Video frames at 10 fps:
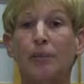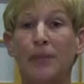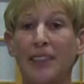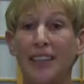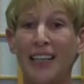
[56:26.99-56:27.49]

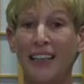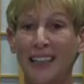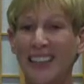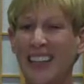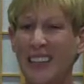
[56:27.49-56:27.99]
because I
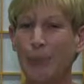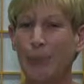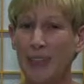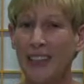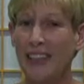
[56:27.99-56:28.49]
think that's a
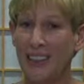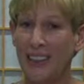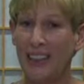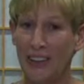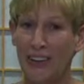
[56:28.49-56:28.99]
big
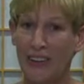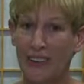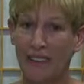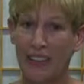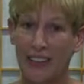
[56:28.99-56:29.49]
key in all
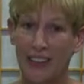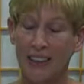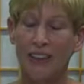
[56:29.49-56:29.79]
of this,